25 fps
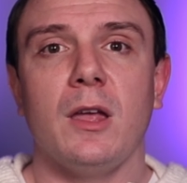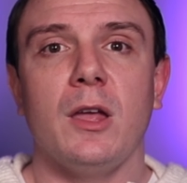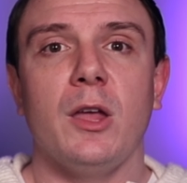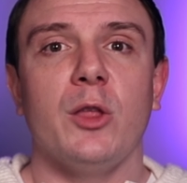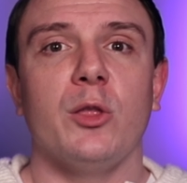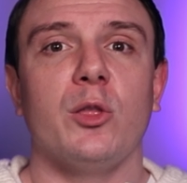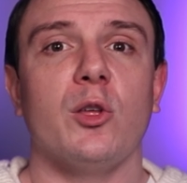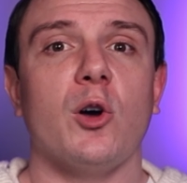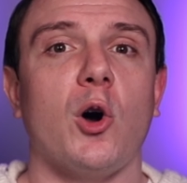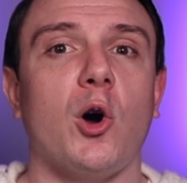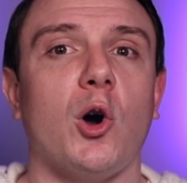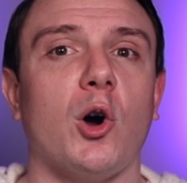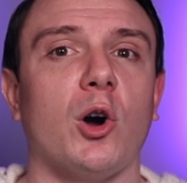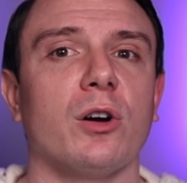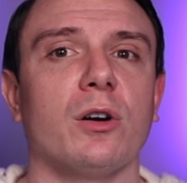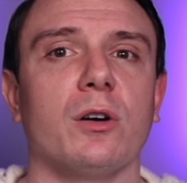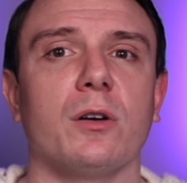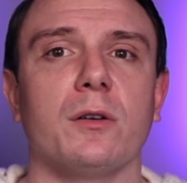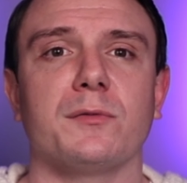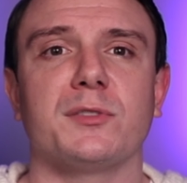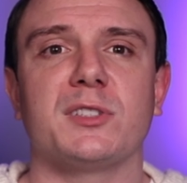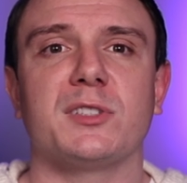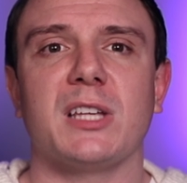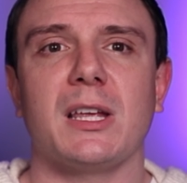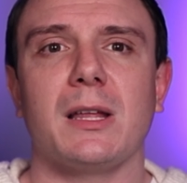The horror
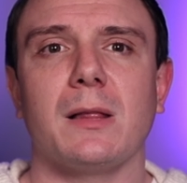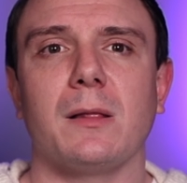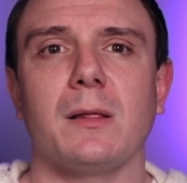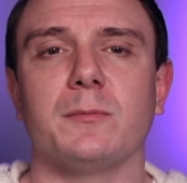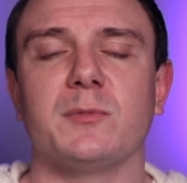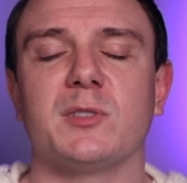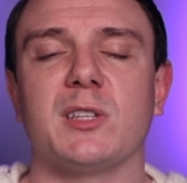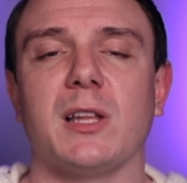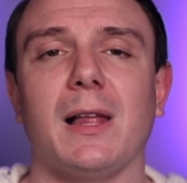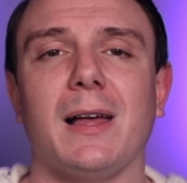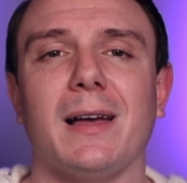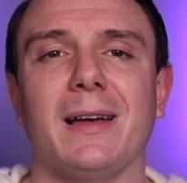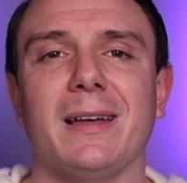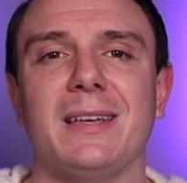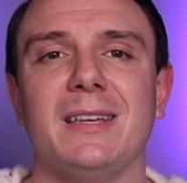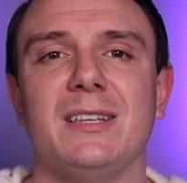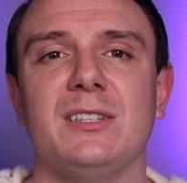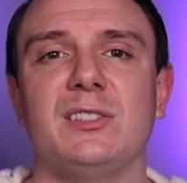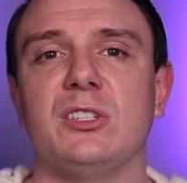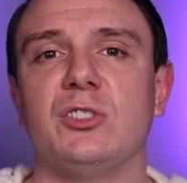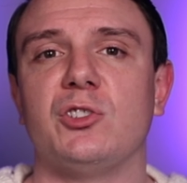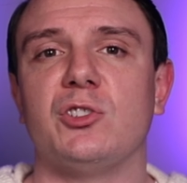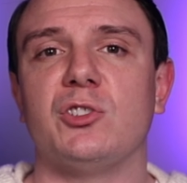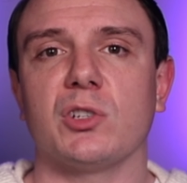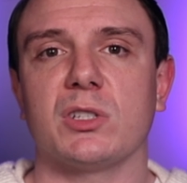of Salem's Lot
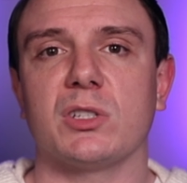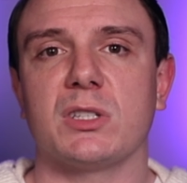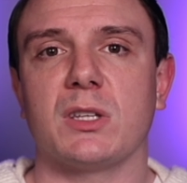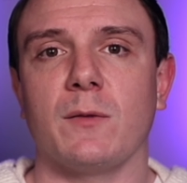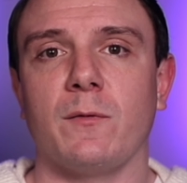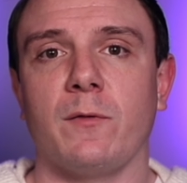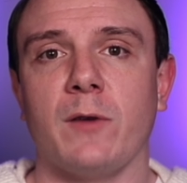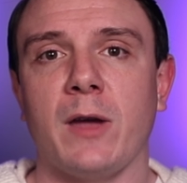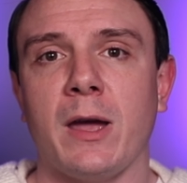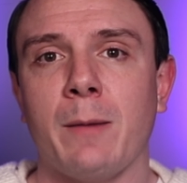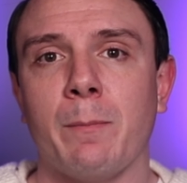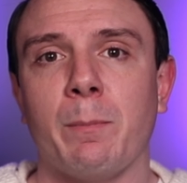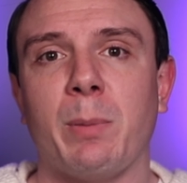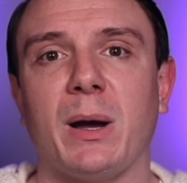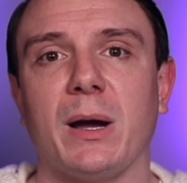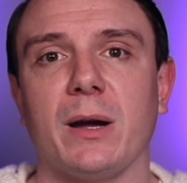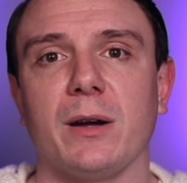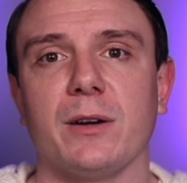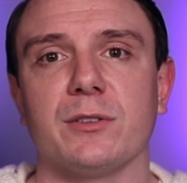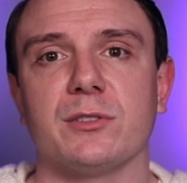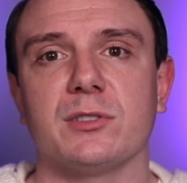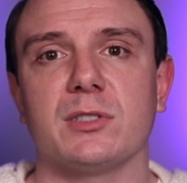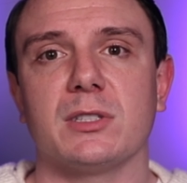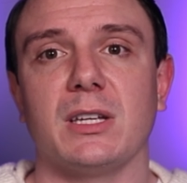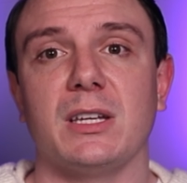isn't just the
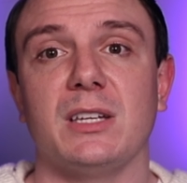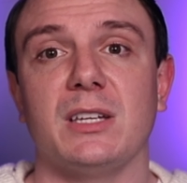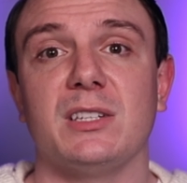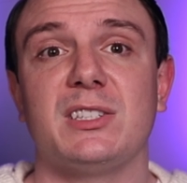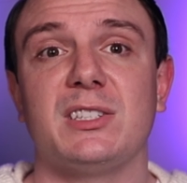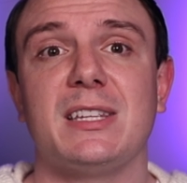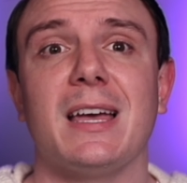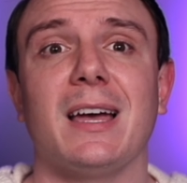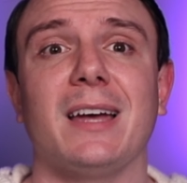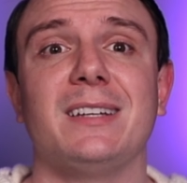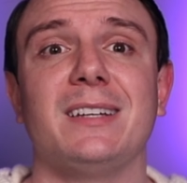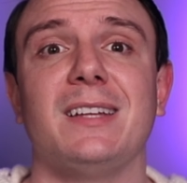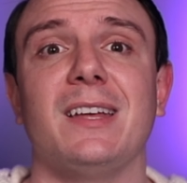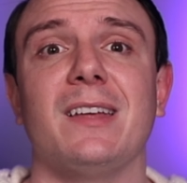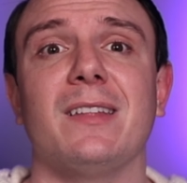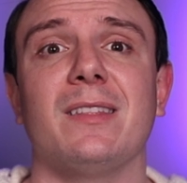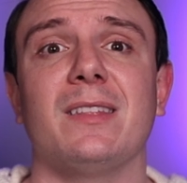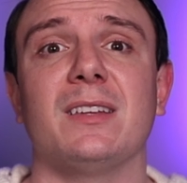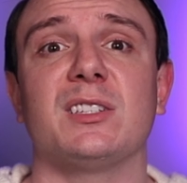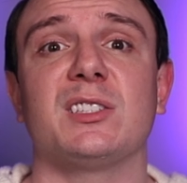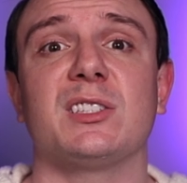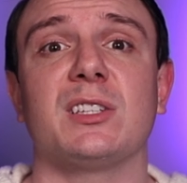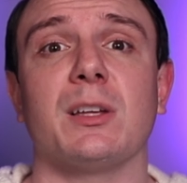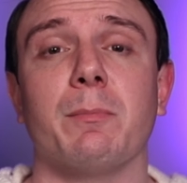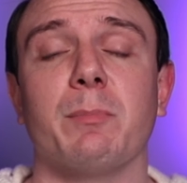vampires. It's the idea that
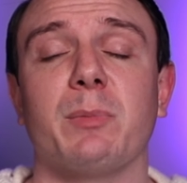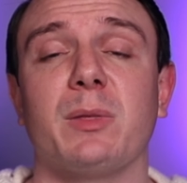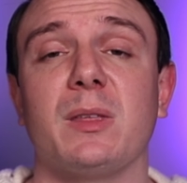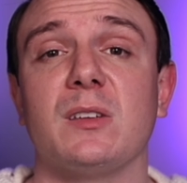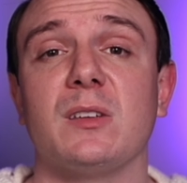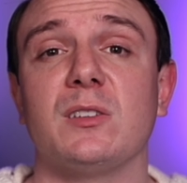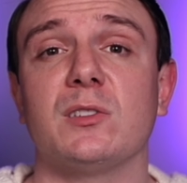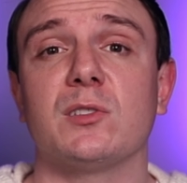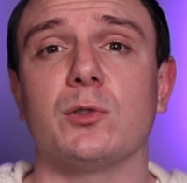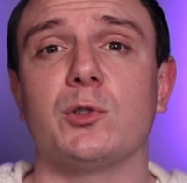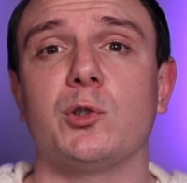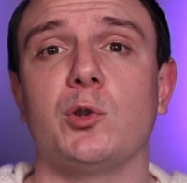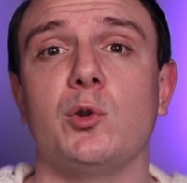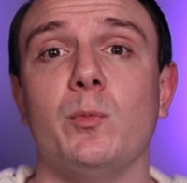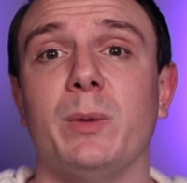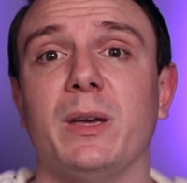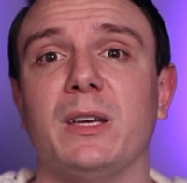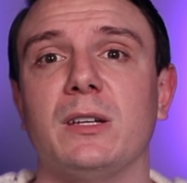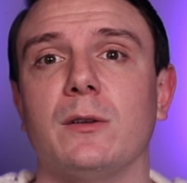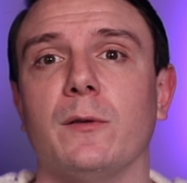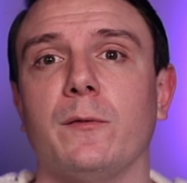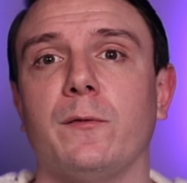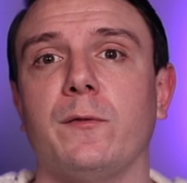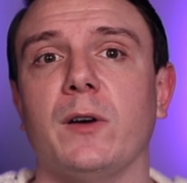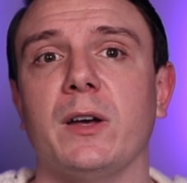some things are too big
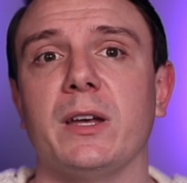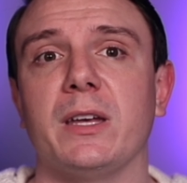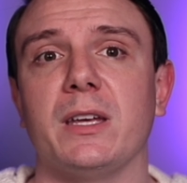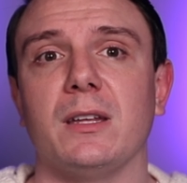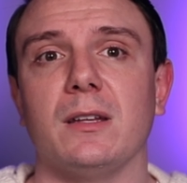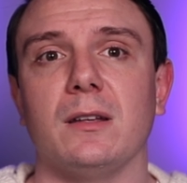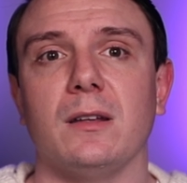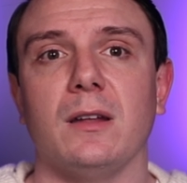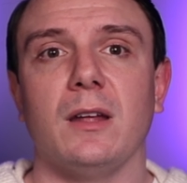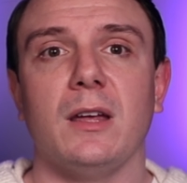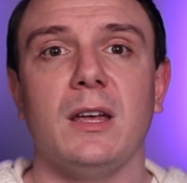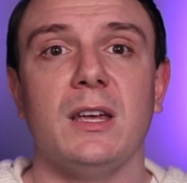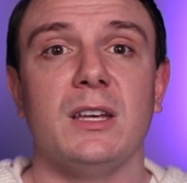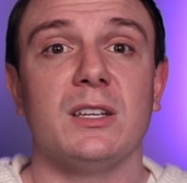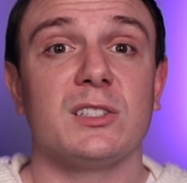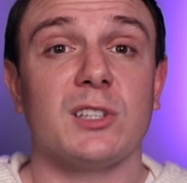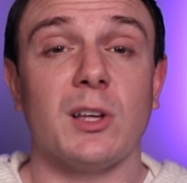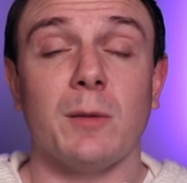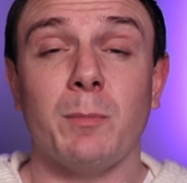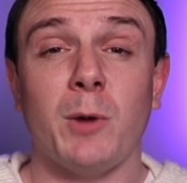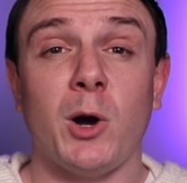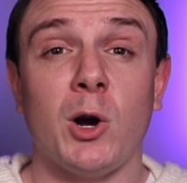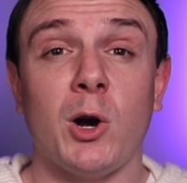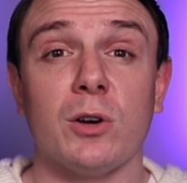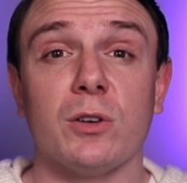to fight.
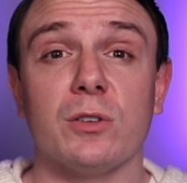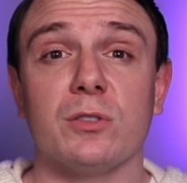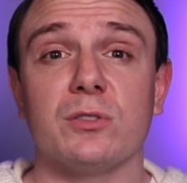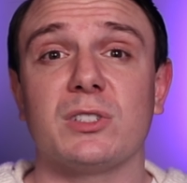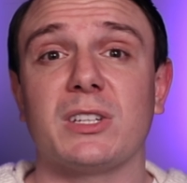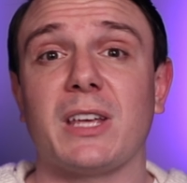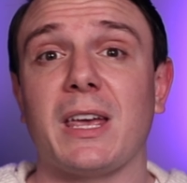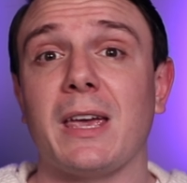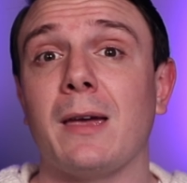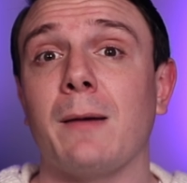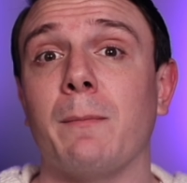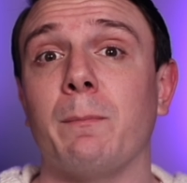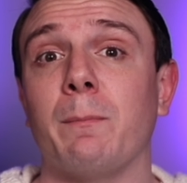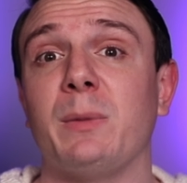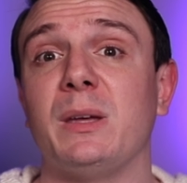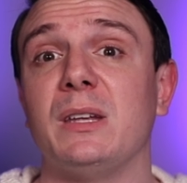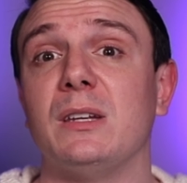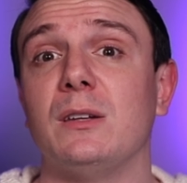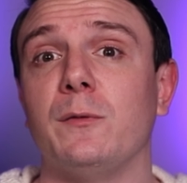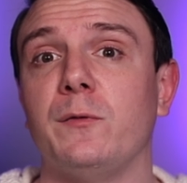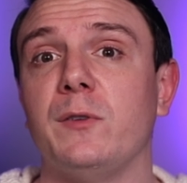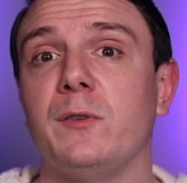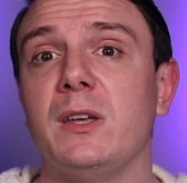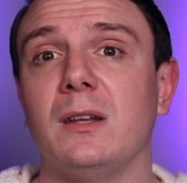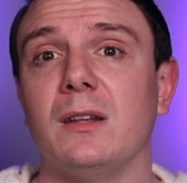Some horrors can't be
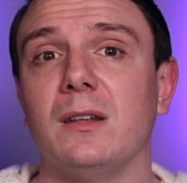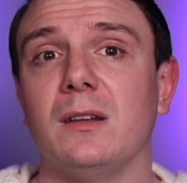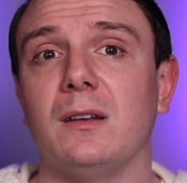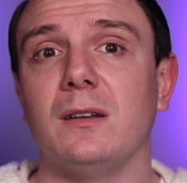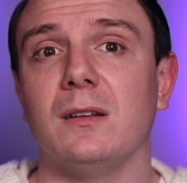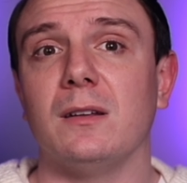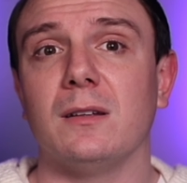defeated.